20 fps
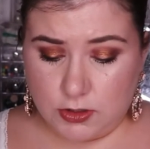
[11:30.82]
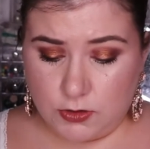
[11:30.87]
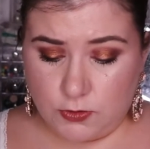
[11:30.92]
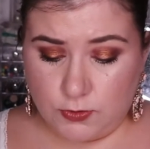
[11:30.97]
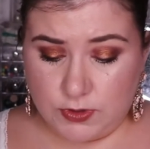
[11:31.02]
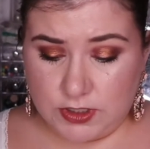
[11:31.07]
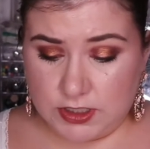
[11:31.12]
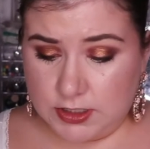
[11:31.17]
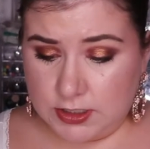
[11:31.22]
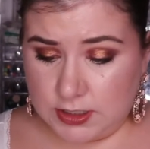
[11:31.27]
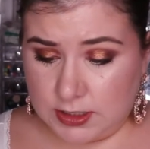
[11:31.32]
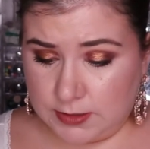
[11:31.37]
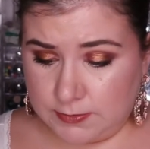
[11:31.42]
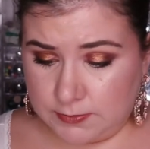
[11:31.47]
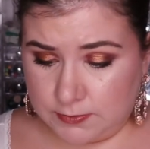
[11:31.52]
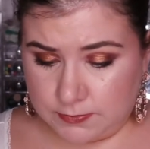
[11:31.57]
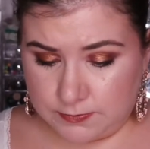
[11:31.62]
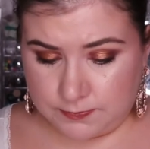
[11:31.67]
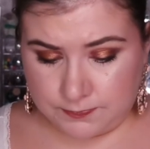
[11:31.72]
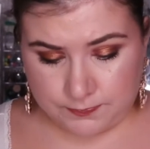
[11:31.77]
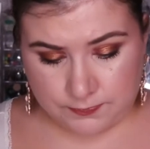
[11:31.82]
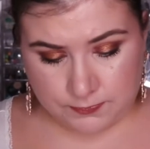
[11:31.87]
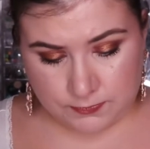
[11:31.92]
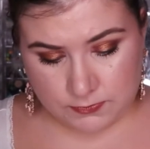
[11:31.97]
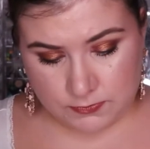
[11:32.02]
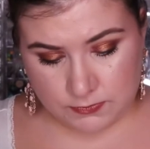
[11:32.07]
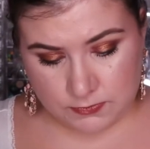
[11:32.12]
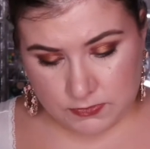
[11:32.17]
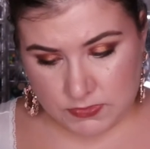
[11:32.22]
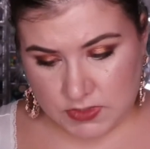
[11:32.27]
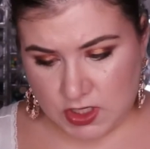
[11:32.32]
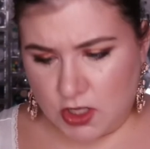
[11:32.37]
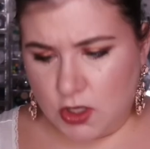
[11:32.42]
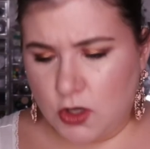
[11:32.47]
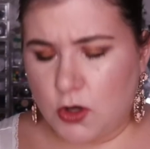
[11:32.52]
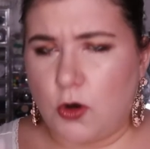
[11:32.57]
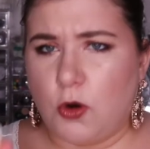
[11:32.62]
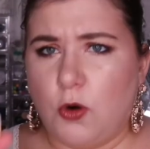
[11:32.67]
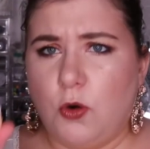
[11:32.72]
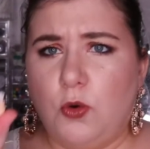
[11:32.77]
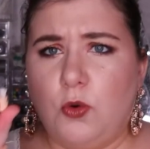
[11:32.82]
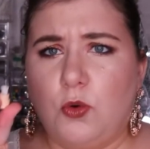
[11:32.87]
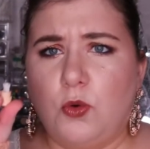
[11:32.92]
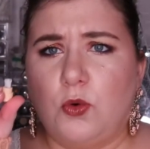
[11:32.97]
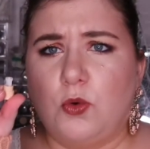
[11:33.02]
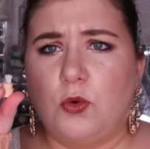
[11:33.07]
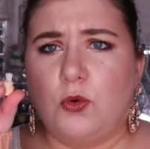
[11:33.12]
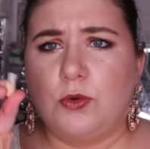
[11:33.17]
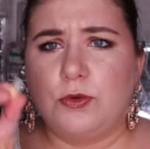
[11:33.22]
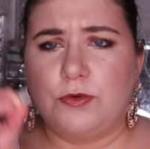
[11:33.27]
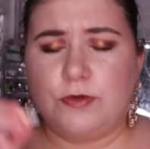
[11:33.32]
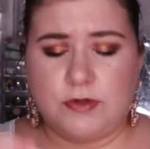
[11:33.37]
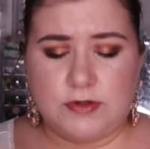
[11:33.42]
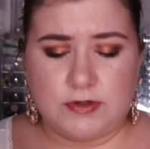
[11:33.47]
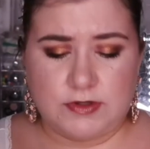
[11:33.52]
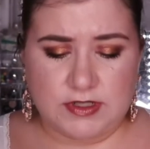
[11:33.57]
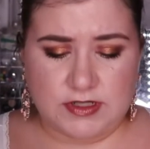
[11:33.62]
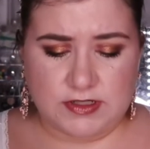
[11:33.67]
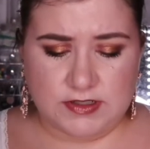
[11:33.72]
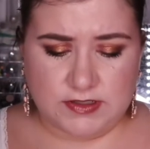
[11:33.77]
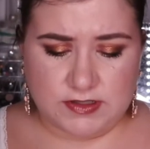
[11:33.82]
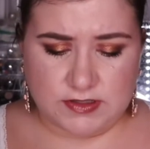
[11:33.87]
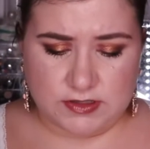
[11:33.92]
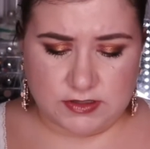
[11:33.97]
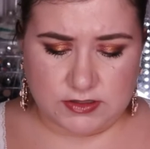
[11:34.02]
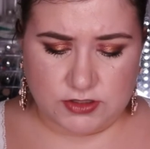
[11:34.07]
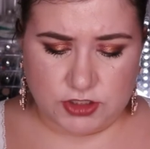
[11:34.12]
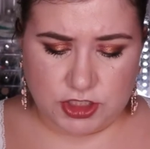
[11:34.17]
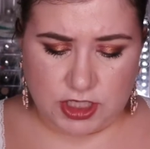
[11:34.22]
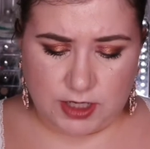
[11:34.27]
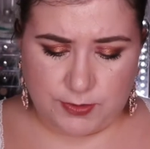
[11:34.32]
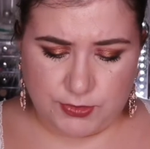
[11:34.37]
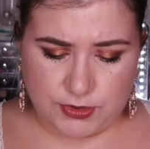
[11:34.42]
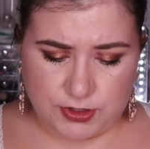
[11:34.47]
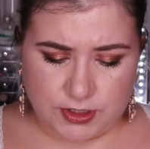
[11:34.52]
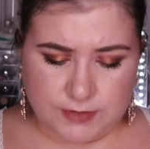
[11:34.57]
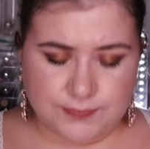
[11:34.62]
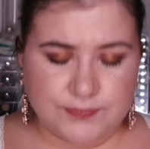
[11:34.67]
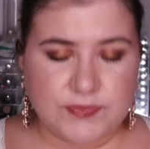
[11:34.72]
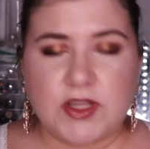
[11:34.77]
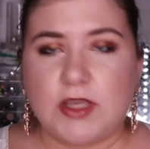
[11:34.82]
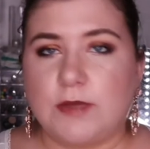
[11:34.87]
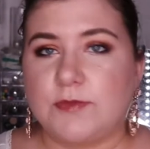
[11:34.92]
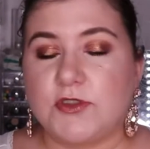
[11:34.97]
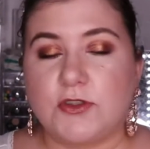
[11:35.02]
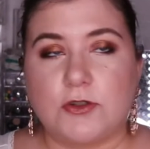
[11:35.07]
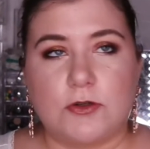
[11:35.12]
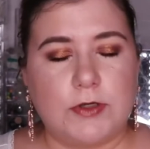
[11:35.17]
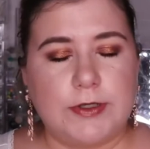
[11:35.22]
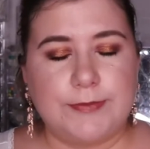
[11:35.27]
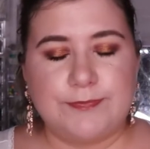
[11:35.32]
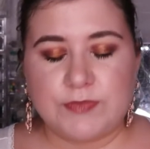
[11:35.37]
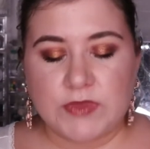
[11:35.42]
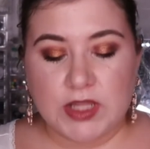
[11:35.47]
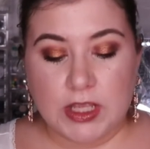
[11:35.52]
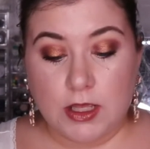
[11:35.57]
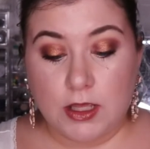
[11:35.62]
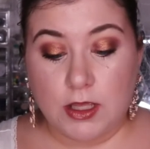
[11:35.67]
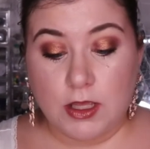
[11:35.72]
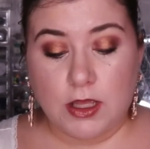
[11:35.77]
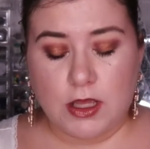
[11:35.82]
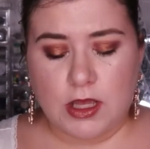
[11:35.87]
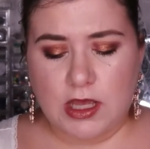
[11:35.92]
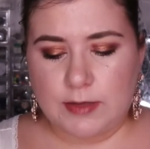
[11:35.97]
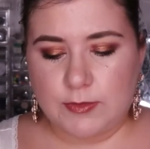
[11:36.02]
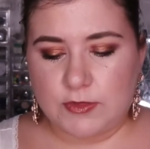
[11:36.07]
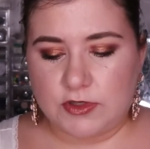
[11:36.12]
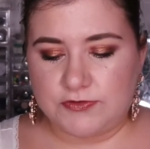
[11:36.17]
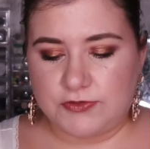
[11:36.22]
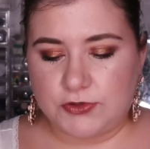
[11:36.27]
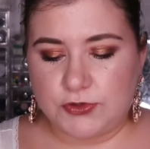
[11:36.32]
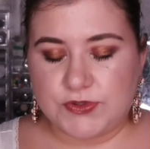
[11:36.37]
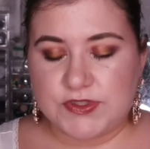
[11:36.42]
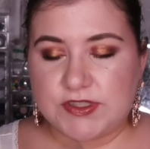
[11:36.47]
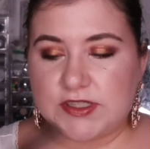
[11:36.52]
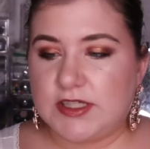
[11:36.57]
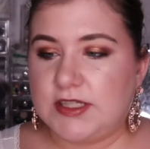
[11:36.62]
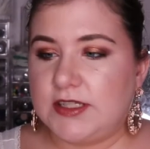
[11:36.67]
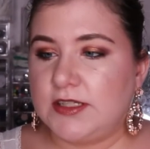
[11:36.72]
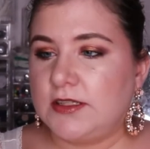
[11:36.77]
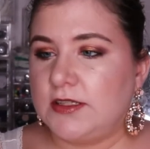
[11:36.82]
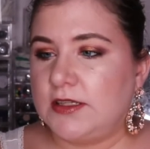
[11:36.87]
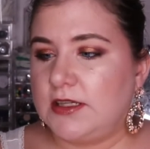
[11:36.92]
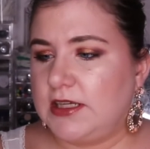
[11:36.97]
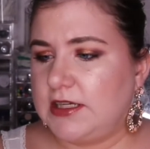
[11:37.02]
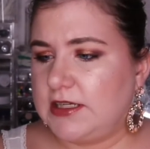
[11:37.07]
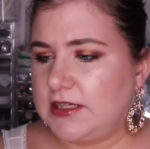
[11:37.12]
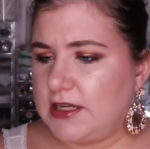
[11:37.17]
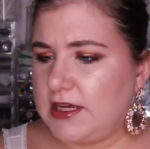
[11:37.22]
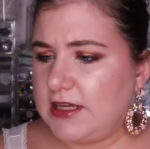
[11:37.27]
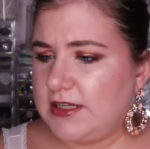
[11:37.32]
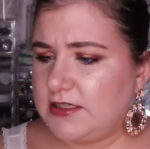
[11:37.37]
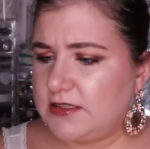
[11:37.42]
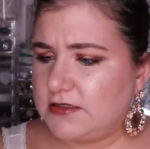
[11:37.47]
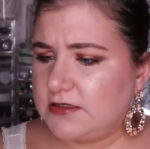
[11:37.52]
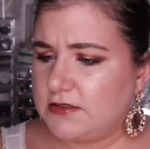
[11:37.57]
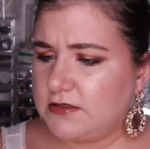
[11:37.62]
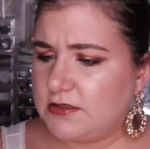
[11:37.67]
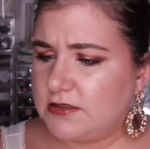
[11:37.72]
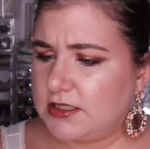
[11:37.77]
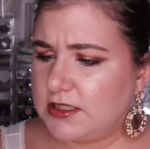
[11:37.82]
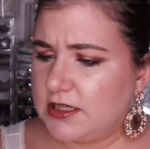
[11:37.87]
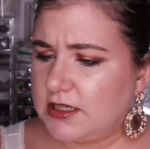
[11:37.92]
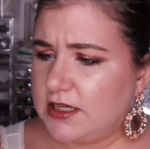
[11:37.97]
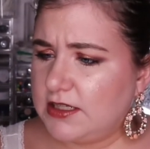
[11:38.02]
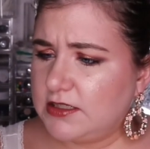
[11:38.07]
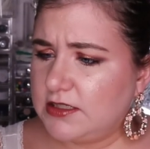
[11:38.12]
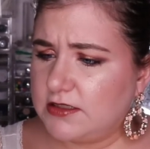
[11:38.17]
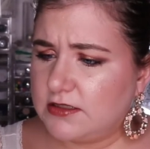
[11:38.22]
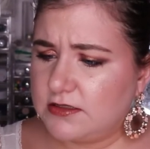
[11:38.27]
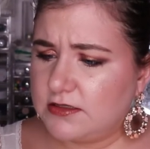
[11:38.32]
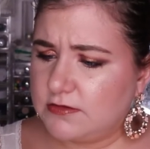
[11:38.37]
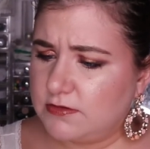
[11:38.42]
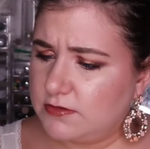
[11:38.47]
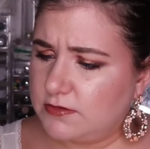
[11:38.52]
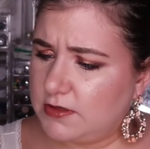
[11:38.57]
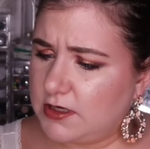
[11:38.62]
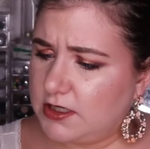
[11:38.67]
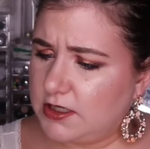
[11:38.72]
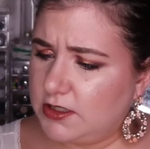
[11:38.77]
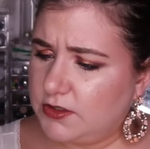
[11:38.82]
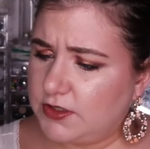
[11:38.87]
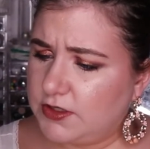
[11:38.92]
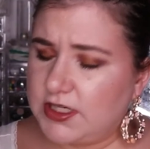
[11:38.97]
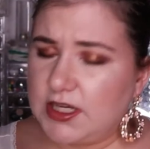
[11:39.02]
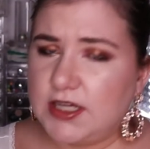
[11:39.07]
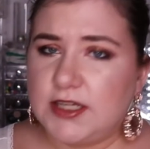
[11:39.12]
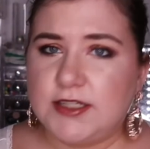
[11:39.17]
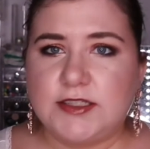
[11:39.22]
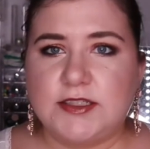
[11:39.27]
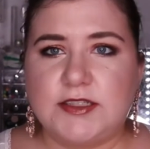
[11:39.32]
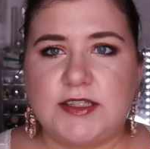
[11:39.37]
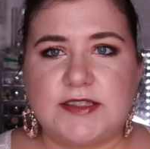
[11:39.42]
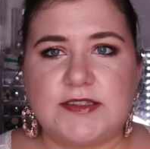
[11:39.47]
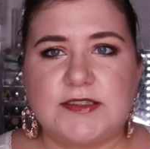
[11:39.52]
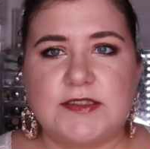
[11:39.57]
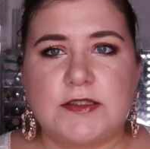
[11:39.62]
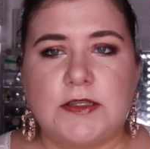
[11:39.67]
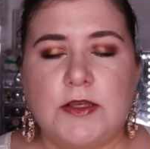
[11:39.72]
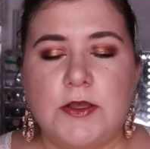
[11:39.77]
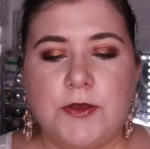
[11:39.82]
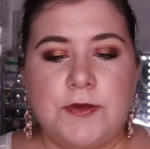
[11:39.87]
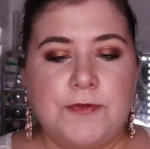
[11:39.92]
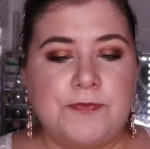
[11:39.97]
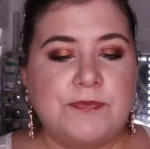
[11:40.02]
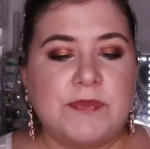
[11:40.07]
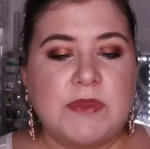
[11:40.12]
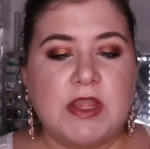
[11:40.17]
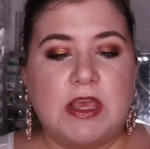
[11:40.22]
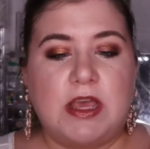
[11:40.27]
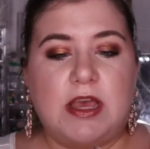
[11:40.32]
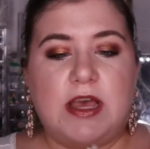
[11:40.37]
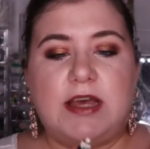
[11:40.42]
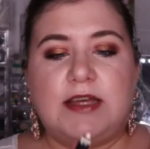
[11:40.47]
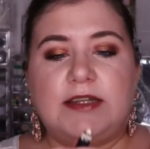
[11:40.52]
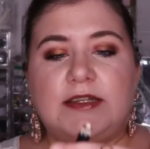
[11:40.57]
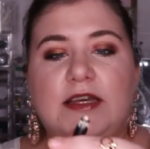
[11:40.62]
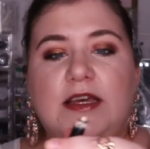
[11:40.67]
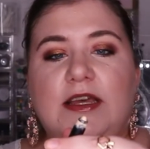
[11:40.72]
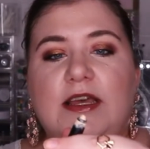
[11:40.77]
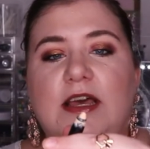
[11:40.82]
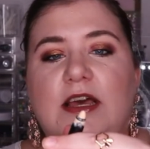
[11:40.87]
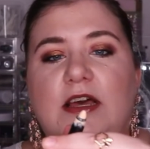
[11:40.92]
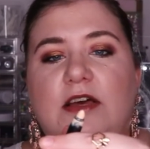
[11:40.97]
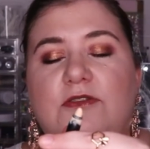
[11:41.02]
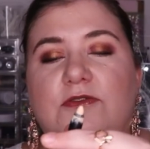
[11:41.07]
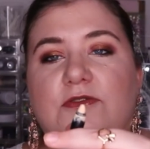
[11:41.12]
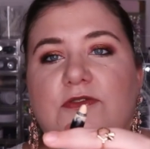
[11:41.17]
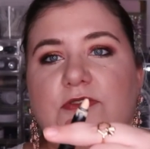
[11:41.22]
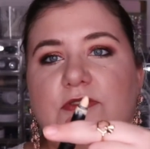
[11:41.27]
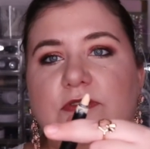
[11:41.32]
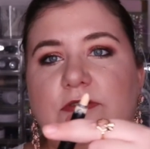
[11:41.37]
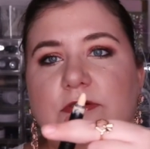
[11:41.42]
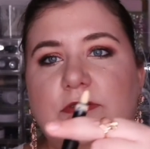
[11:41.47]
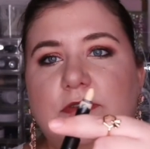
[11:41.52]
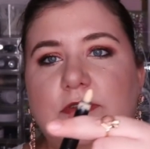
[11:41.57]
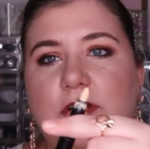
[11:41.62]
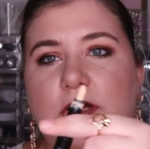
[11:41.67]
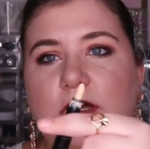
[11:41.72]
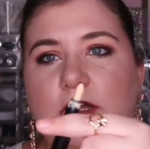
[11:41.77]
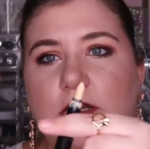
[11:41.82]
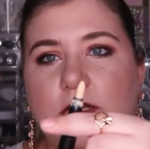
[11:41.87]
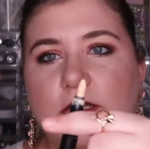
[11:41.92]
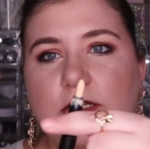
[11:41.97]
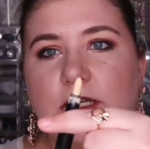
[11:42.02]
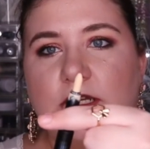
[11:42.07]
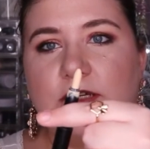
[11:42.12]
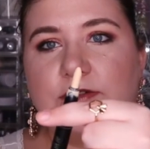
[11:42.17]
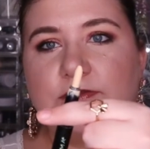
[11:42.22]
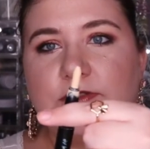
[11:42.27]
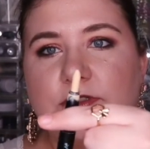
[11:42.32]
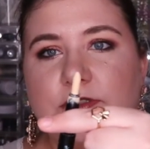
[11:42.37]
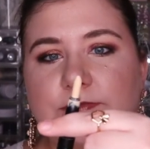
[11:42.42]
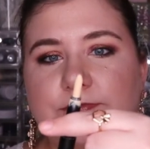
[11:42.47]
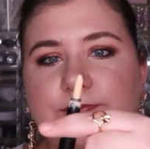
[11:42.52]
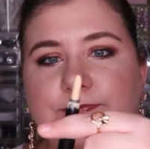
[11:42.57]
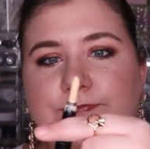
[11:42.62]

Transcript: Weird name. Oh, there's a sharpener. I'm sorry. I'm confused. In Ignite? Ignite? Are you Ignite? Yes. And I have a lot left.